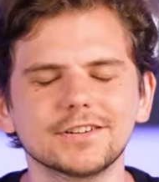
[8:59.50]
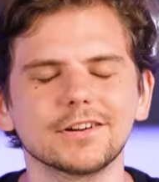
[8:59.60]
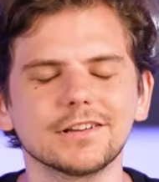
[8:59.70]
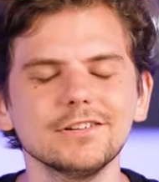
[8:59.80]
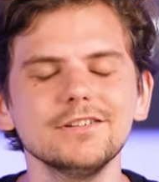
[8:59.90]

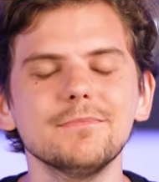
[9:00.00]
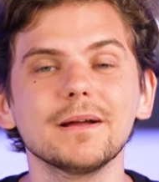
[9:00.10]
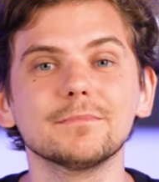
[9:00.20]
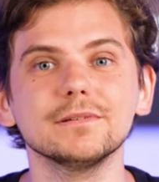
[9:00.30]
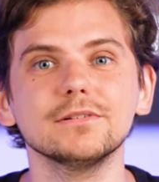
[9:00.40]
conclude
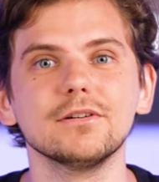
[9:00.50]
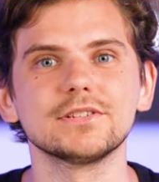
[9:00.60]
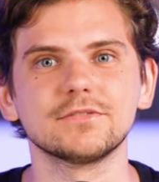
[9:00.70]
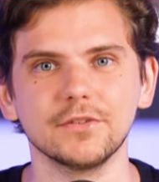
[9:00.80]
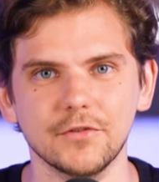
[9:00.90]
my
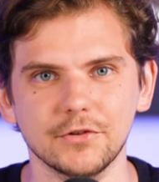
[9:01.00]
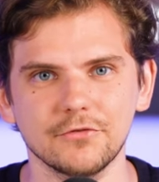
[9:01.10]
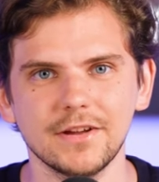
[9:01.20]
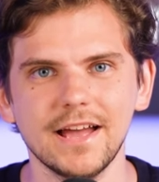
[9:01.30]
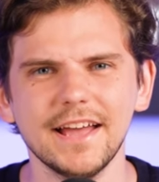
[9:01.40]
Bluehost review,
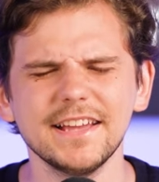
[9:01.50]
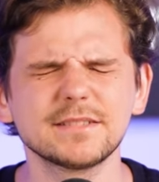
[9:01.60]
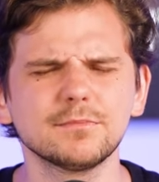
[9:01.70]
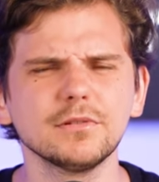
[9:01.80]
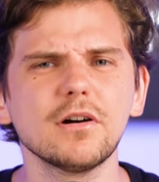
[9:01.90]

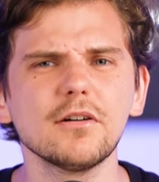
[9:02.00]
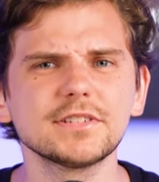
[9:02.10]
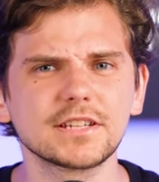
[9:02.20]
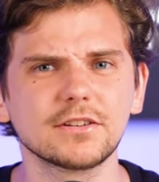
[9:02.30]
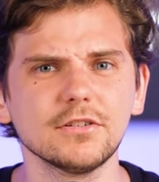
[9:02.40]
is
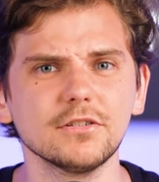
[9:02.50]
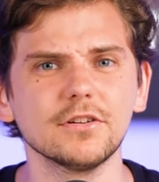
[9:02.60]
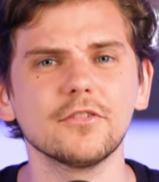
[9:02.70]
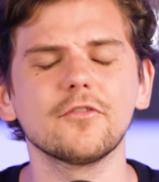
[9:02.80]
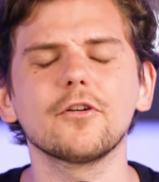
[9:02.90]
Bluehost good
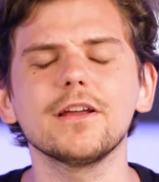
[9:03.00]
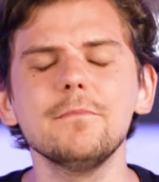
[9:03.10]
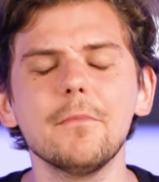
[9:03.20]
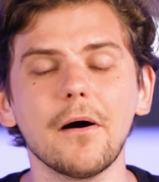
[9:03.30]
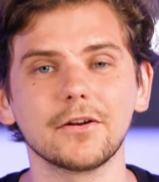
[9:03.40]
for a
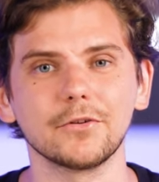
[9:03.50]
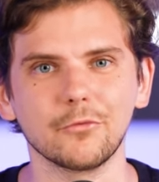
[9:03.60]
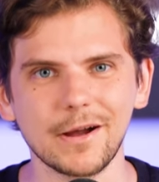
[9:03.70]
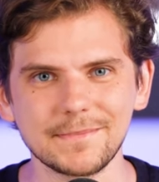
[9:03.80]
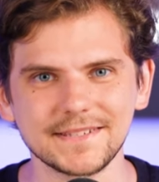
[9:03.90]
modern
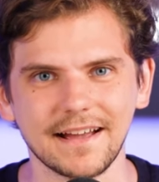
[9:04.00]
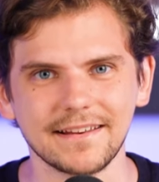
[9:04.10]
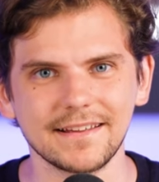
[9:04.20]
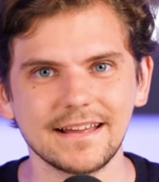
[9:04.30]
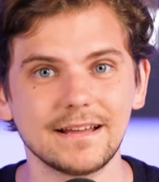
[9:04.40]
website?